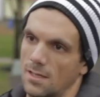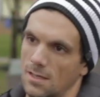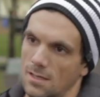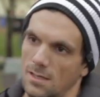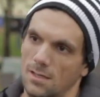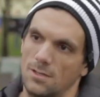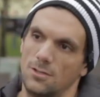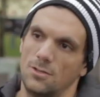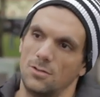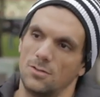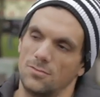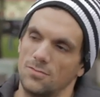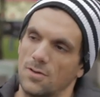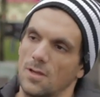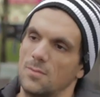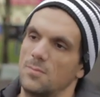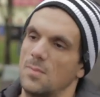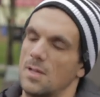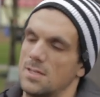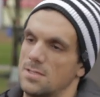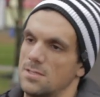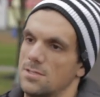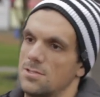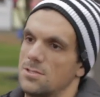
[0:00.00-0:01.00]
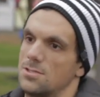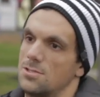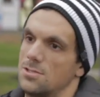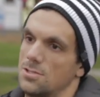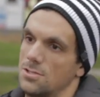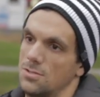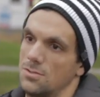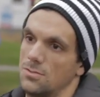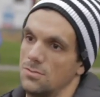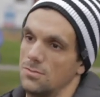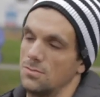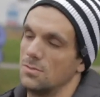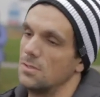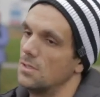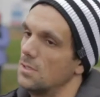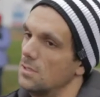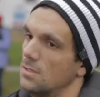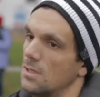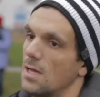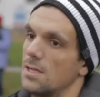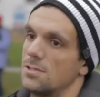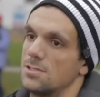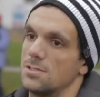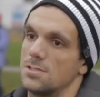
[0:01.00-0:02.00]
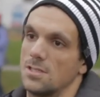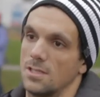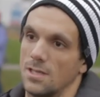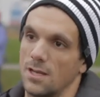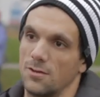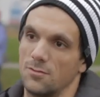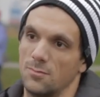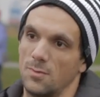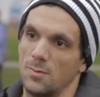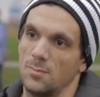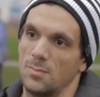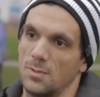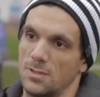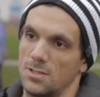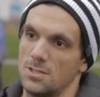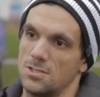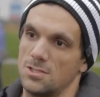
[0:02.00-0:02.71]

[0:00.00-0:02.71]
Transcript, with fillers: a unified message to not just the government, but the